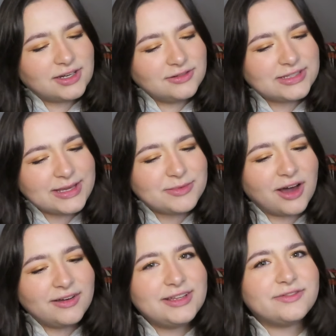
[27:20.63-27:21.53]
Don't keep
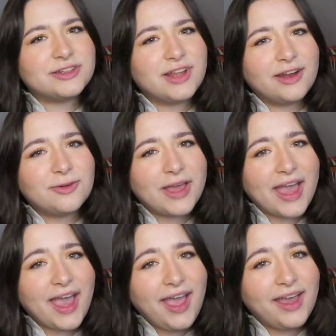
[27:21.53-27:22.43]
going if you're not
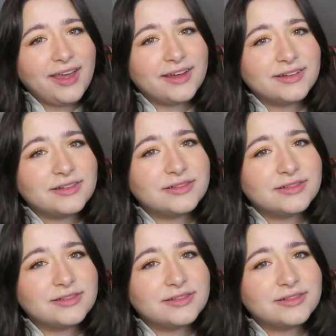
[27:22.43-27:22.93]
okay.